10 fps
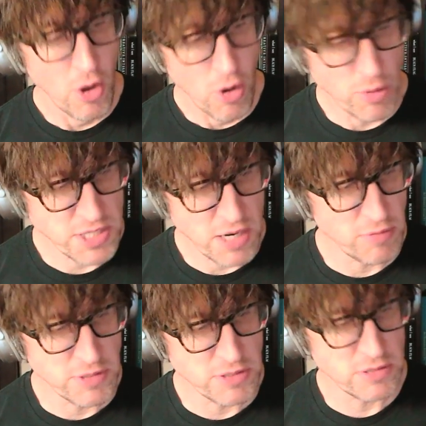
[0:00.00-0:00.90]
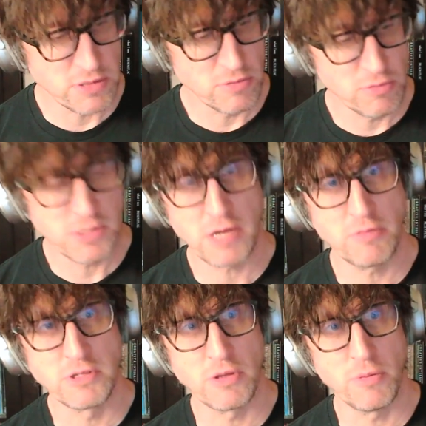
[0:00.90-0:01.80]
which I was
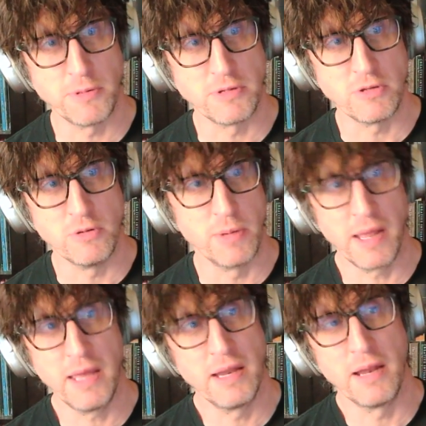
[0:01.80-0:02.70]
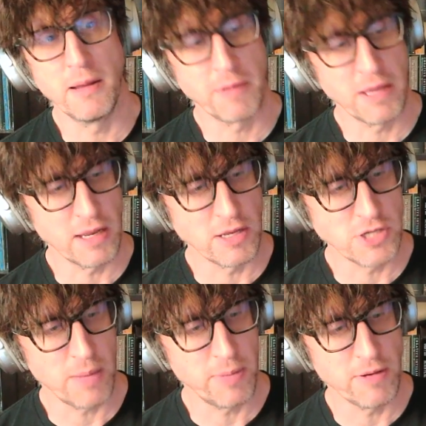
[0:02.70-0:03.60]
open to, but I ended up getting a
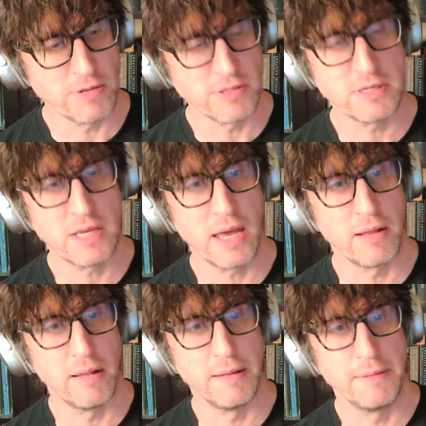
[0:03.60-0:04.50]
job here in Seattle.